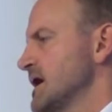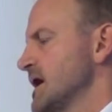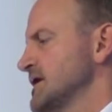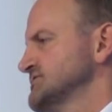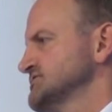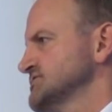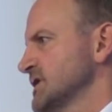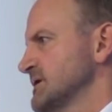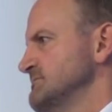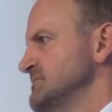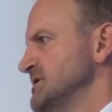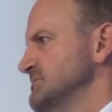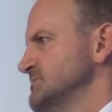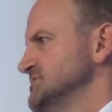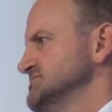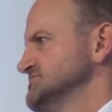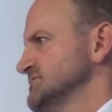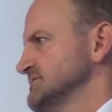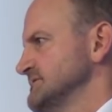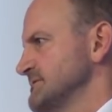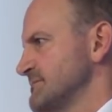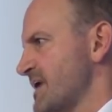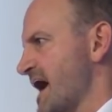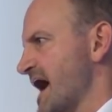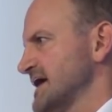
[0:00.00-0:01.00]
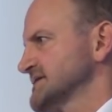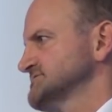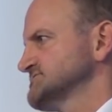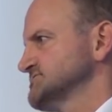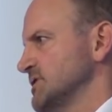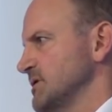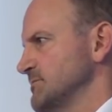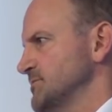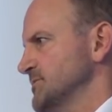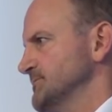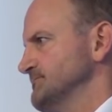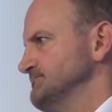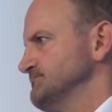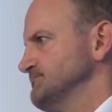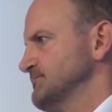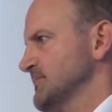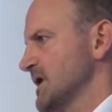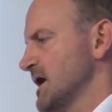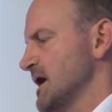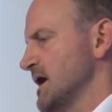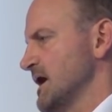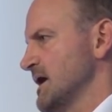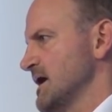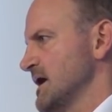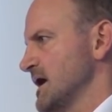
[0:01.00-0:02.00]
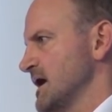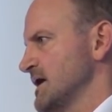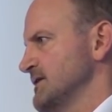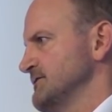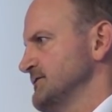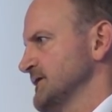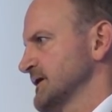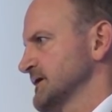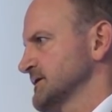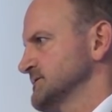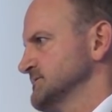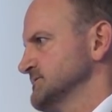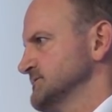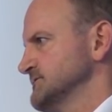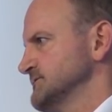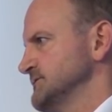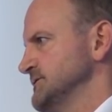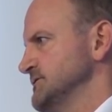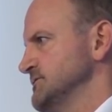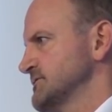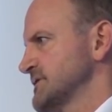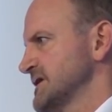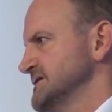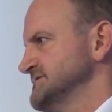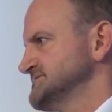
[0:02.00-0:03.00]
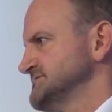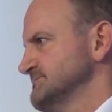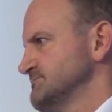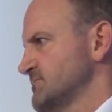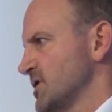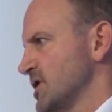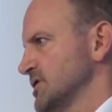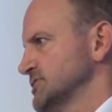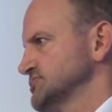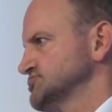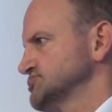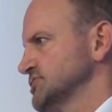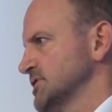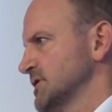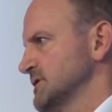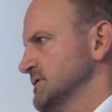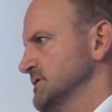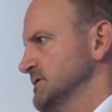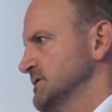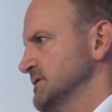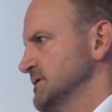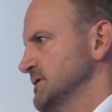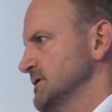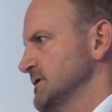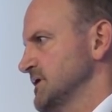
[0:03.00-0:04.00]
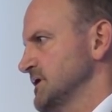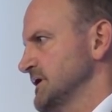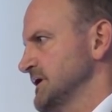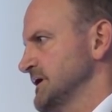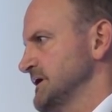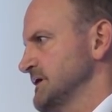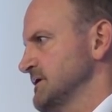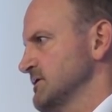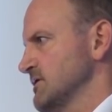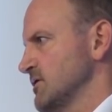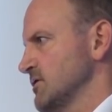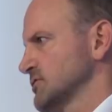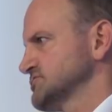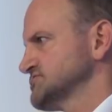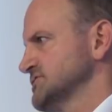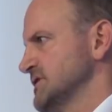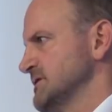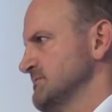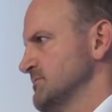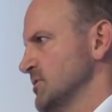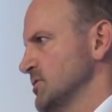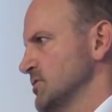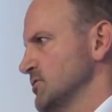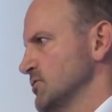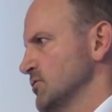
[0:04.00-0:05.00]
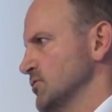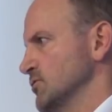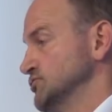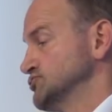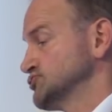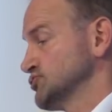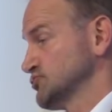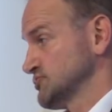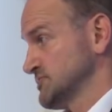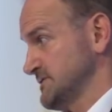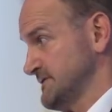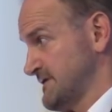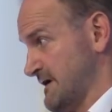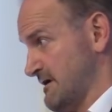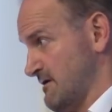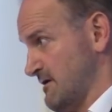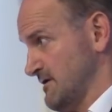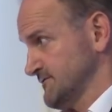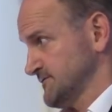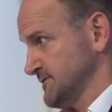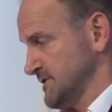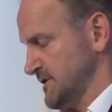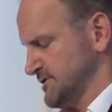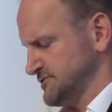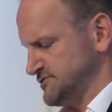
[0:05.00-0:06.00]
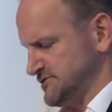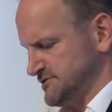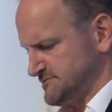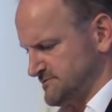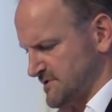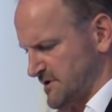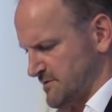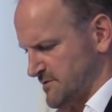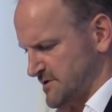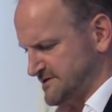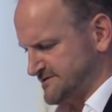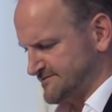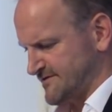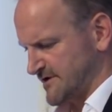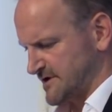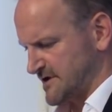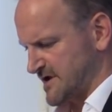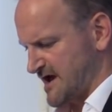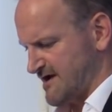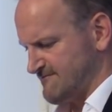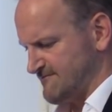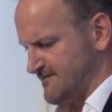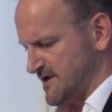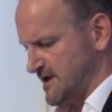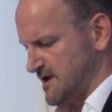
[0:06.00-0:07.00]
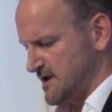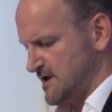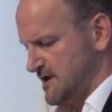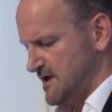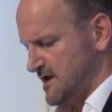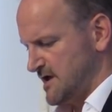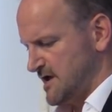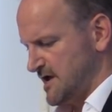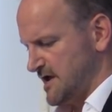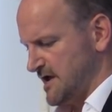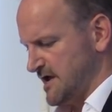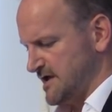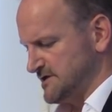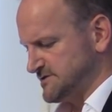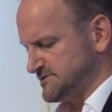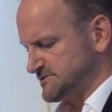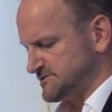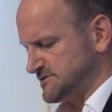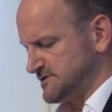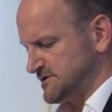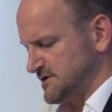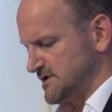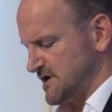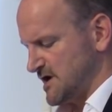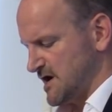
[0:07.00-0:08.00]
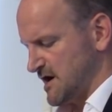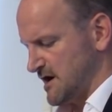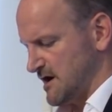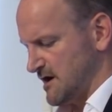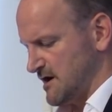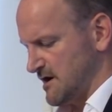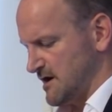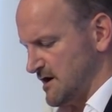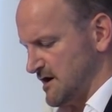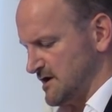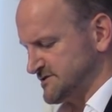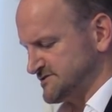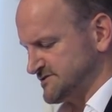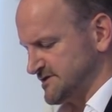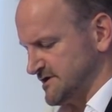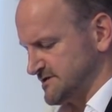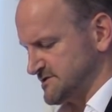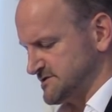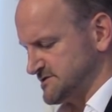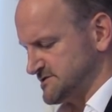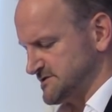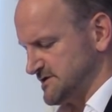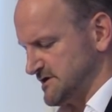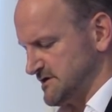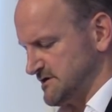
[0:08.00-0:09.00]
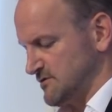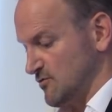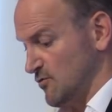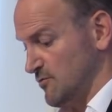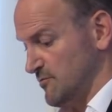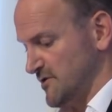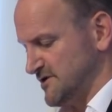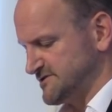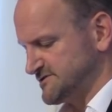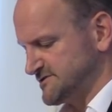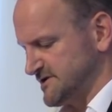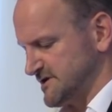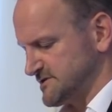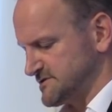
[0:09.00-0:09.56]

a time limit on the backstop, I think the UK's departure in October or shortly thereafter, I choose my words very carefully, is a certainty, almost